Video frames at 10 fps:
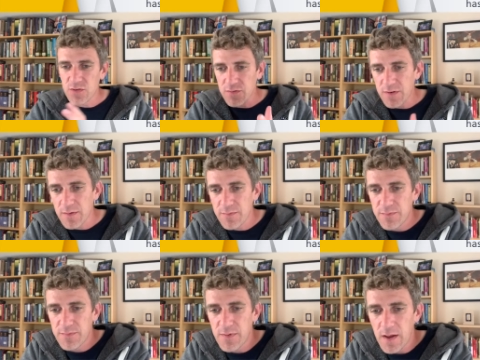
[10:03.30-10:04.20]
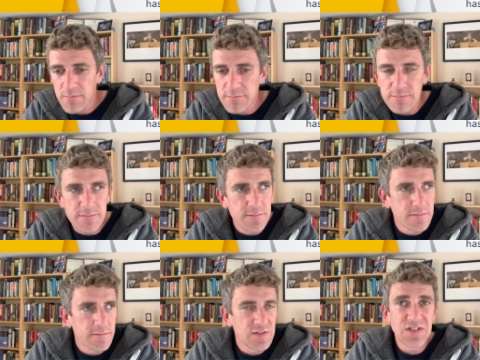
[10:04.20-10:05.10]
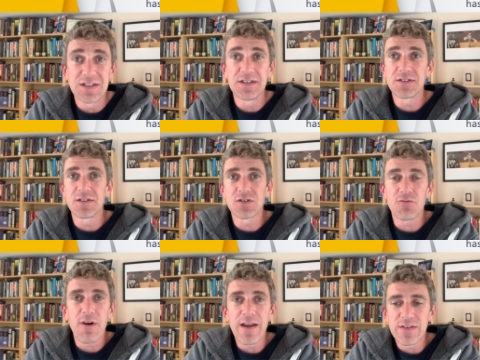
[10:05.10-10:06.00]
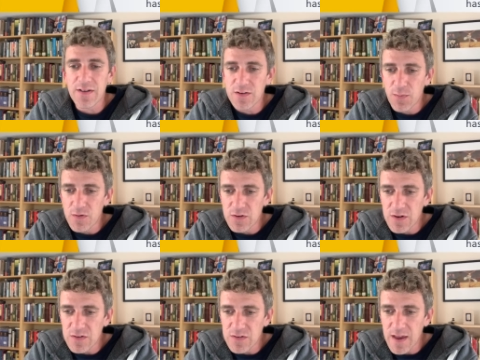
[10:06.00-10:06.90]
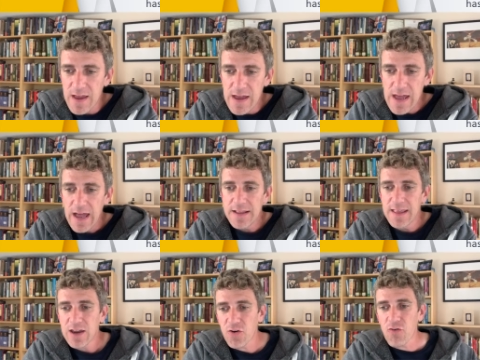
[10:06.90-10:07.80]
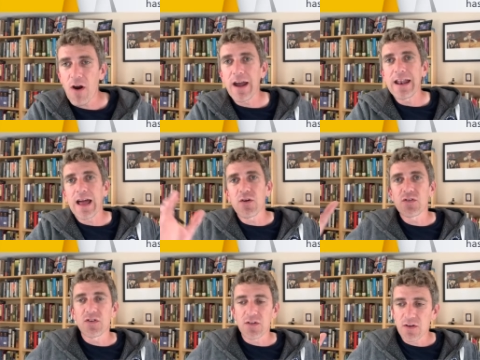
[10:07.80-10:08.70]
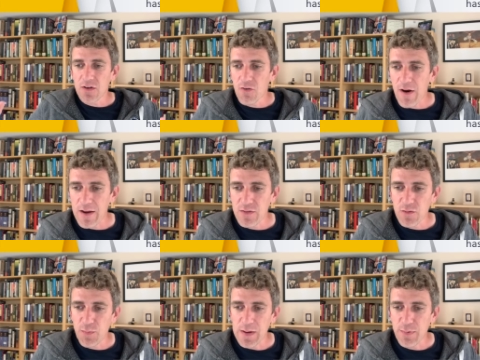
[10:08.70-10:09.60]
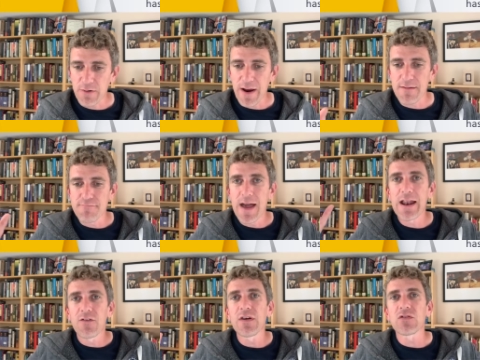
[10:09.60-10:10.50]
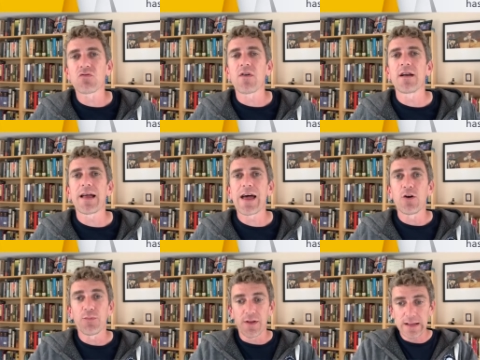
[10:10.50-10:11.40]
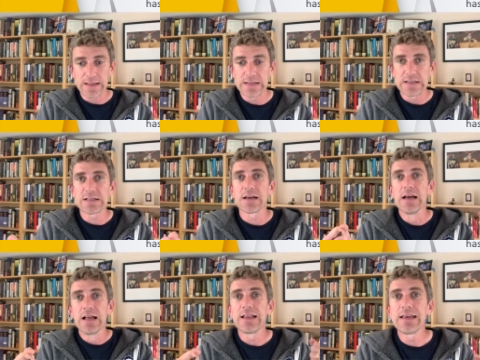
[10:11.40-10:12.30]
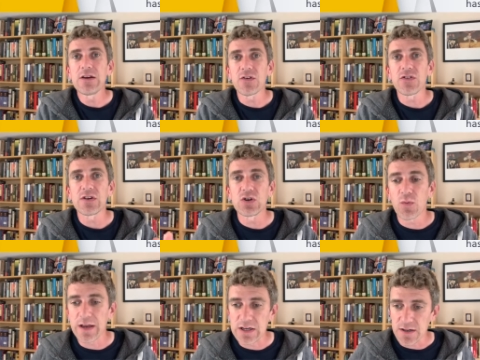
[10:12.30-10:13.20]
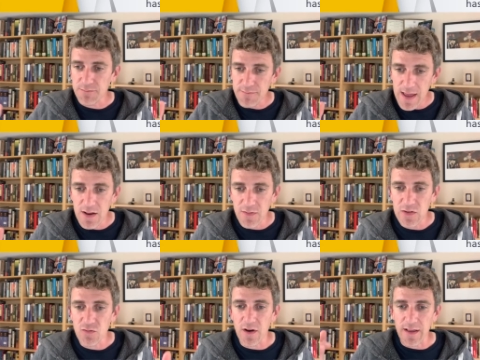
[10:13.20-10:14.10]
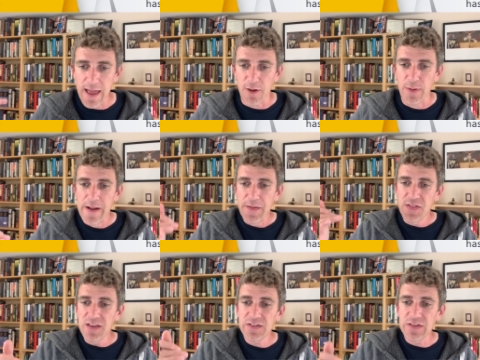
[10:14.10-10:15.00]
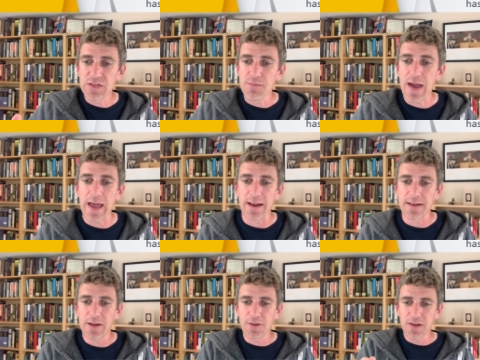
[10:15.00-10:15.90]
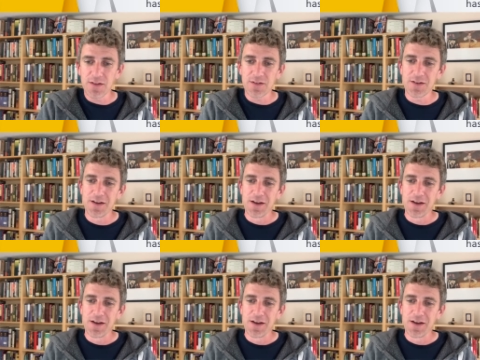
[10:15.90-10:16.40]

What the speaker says: of citizen's arrest, I suppose you could say. And they cried out to the crowds of people around, "Men of Israel, help. Like, this is a legal situation. Men of Israel, help. This is the man." Now look at the